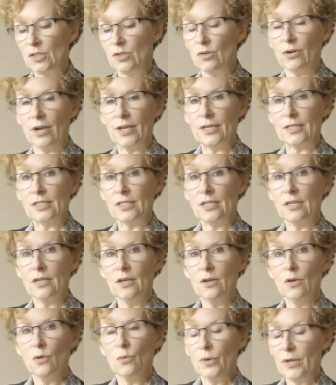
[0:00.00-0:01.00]
grace
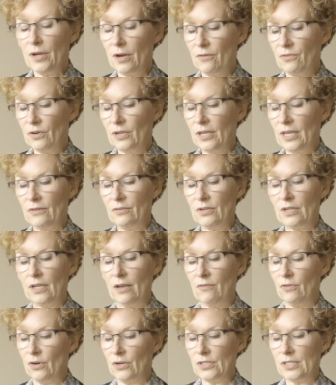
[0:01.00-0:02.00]
we are forgiven
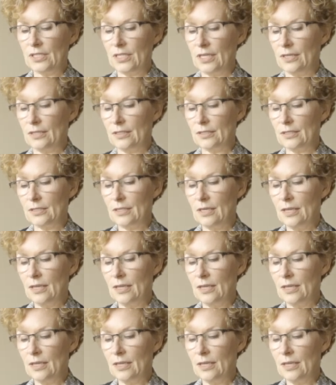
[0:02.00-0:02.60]
of our sins.